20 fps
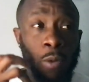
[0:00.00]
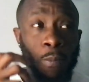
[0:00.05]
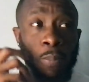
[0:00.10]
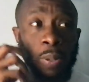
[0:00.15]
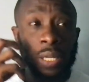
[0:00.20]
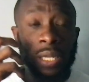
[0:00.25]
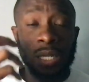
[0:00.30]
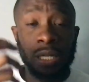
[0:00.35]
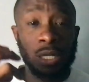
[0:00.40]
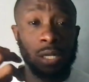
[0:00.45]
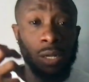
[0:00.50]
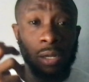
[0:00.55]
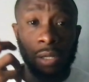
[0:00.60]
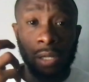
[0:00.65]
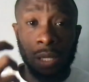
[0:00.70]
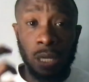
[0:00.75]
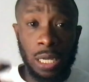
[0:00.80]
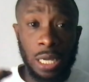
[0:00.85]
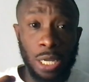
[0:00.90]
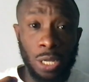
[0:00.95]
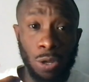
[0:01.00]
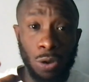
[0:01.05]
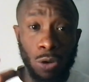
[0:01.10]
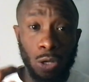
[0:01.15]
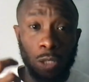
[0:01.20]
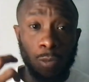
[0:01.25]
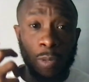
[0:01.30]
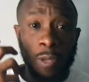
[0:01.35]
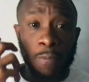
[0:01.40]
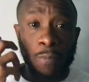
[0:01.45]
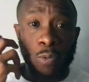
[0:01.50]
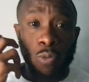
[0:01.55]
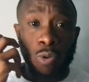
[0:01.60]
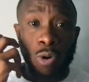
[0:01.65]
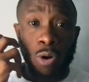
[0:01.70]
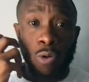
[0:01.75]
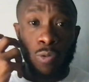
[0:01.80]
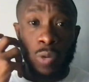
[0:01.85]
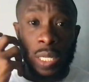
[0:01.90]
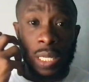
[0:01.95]
political leaders people who
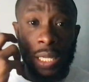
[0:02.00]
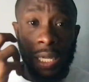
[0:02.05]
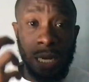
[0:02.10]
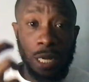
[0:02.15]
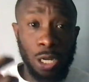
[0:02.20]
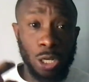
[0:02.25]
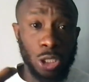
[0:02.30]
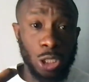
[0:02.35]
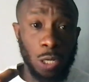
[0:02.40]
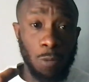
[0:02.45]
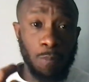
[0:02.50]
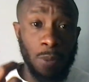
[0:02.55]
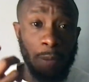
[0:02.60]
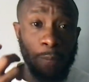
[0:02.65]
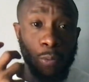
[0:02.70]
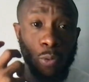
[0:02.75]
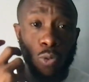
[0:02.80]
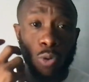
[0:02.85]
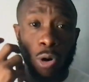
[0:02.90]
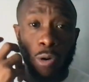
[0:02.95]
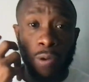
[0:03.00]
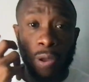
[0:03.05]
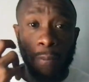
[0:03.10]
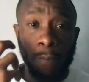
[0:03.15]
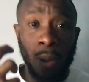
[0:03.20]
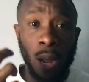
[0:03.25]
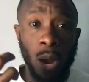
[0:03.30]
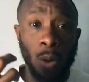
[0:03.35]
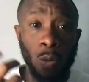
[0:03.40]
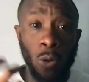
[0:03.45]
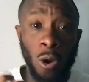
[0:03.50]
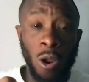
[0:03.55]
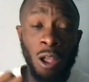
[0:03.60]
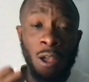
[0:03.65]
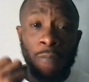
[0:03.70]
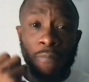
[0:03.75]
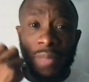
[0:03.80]
are in leadership people who are in power